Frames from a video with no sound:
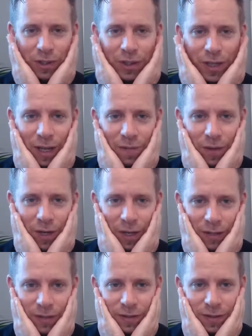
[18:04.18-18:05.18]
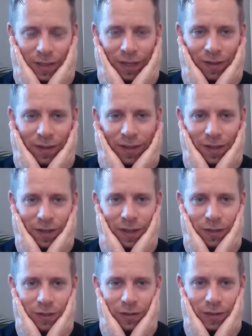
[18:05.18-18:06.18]
you could have your hands together
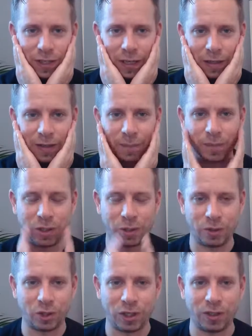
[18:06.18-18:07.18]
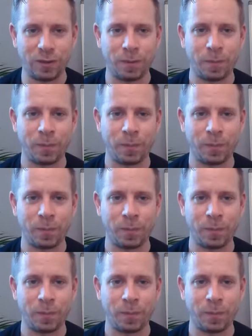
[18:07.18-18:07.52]
and just connect them to your chin,